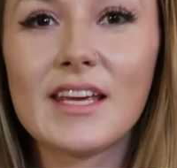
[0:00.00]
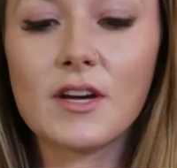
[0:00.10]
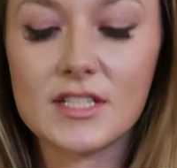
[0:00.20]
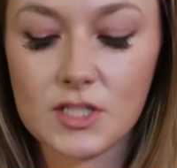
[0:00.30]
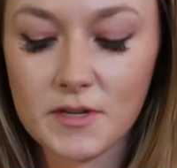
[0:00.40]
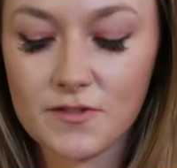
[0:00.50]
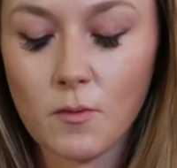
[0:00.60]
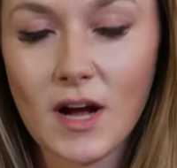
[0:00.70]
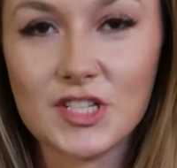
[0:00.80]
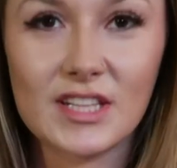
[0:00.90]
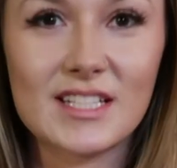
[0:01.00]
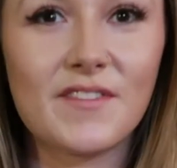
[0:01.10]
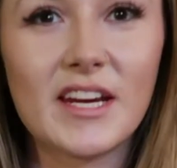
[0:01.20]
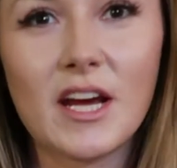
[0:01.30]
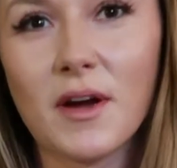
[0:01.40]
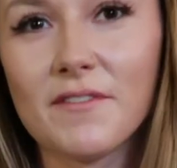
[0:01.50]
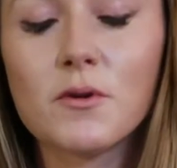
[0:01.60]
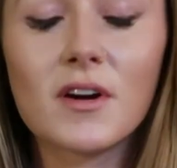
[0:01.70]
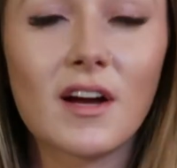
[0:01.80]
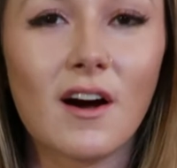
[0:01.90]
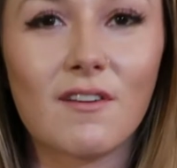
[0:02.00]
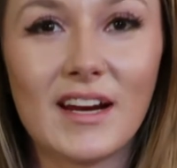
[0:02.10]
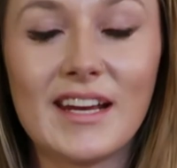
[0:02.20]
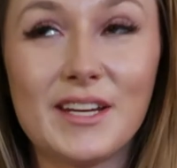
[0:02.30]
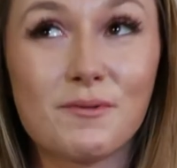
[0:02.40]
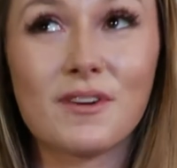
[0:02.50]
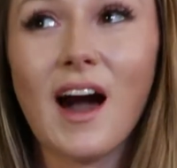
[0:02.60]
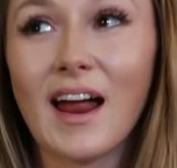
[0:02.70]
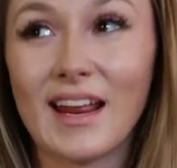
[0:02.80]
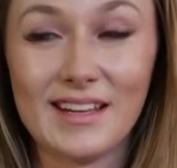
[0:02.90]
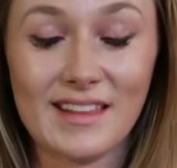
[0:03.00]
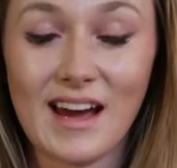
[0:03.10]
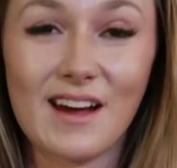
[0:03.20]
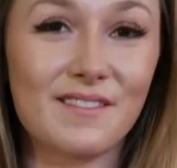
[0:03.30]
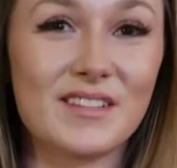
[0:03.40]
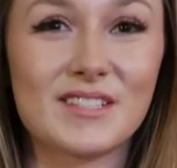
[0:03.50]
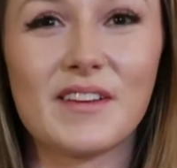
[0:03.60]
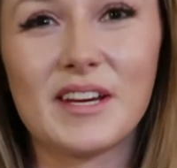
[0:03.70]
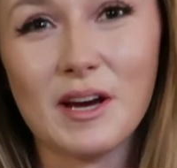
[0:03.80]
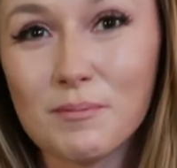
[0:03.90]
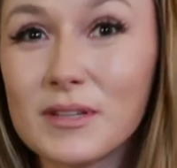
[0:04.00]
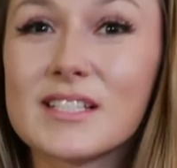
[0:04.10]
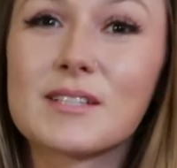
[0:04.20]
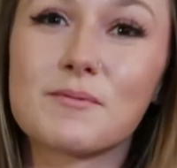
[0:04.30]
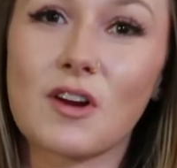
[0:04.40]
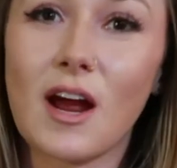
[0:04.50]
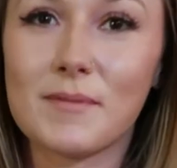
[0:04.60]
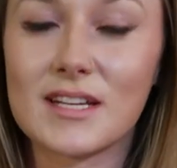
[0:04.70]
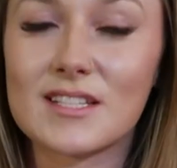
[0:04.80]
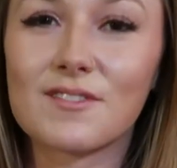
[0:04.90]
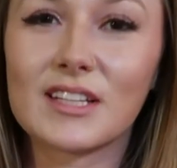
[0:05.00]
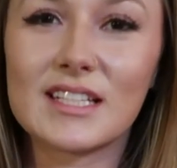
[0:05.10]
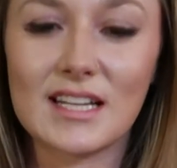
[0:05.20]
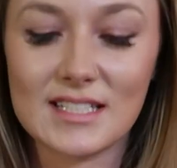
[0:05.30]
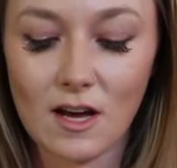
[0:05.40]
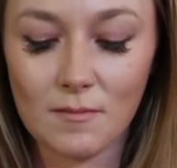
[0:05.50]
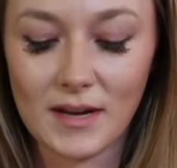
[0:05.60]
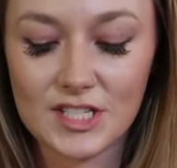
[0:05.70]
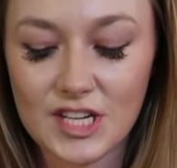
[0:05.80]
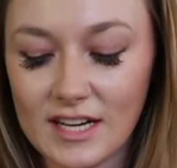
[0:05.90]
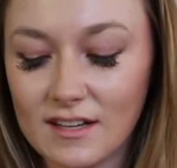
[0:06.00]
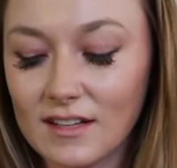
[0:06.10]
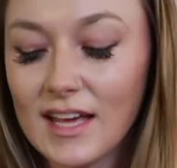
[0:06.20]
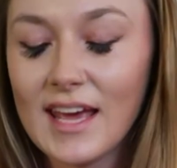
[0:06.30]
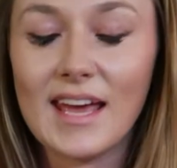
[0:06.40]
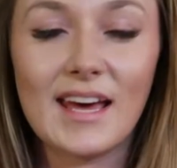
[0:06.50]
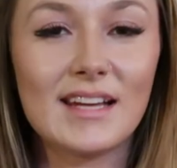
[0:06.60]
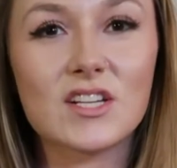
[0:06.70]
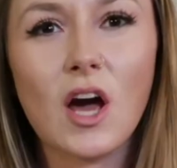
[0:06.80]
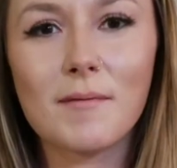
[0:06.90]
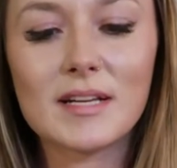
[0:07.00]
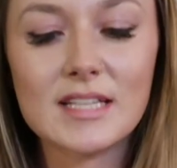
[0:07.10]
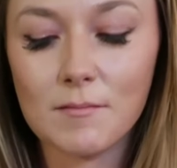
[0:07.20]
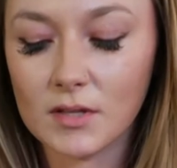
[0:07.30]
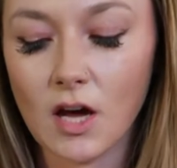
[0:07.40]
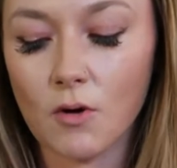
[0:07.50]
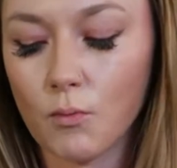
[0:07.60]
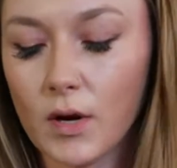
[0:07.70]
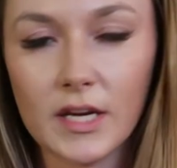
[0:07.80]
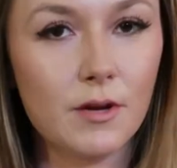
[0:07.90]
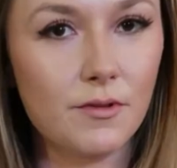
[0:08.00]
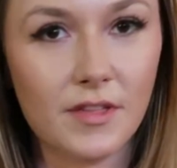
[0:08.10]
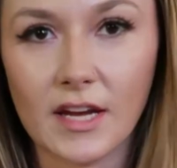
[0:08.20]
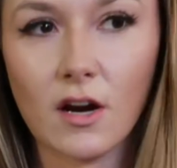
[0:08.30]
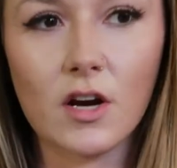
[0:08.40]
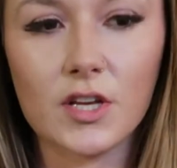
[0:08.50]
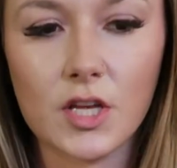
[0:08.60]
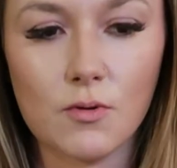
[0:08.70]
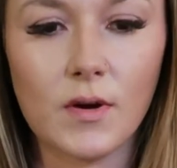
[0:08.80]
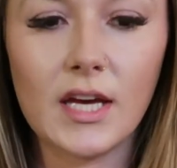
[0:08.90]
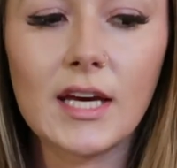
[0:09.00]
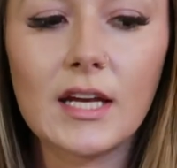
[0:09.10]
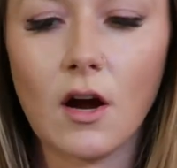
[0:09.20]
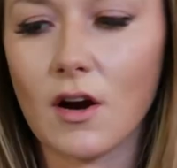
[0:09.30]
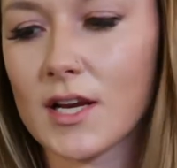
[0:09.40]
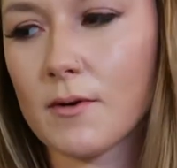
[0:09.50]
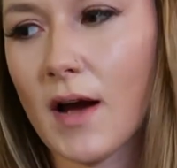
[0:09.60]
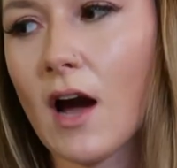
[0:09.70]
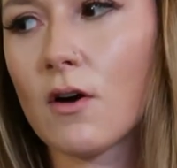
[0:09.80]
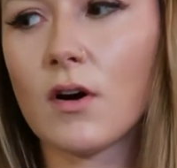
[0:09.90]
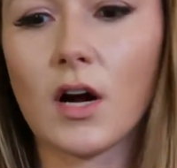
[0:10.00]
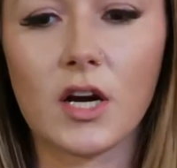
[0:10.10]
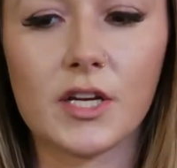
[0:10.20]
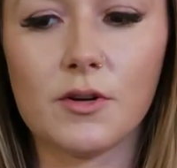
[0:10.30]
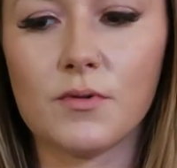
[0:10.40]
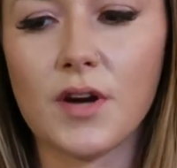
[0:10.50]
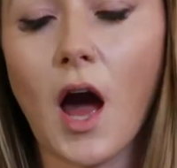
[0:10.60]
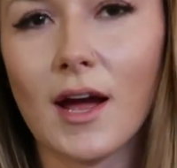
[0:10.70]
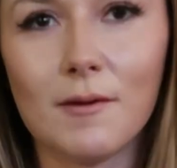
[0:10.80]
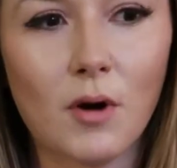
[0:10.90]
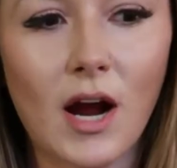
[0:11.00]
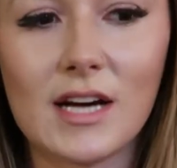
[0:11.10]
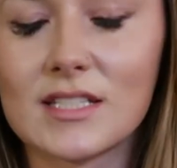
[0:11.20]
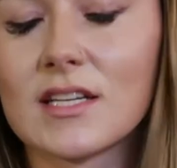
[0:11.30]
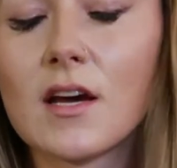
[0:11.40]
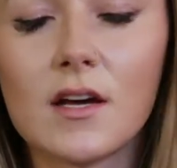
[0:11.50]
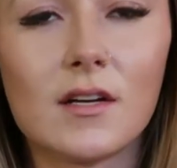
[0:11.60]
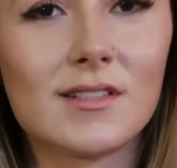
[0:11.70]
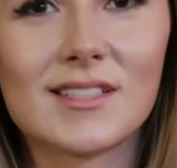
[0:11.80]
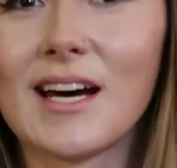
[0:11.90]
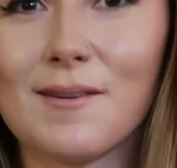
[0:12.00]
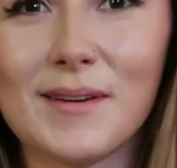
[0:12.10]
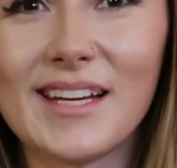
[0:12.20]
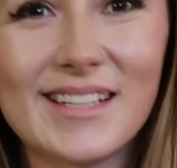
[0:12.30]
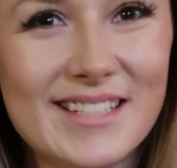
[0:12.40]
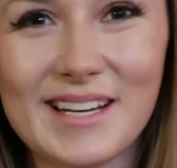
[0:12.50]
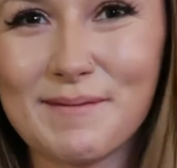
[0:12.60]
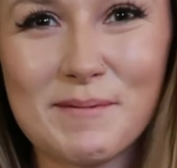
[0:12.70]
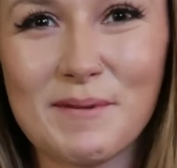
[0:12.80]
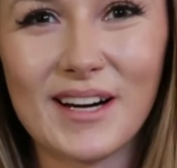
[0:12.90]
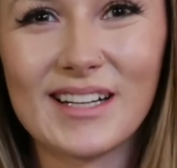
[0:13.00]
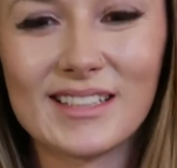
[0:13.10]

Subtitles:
you guys so much for watching this video. If you are not already and you got anything out of this video, please subscribe because it really does help my channel, and comment down below. What do you think? Are you in? Are you out? Are you not impressed? Tell me more.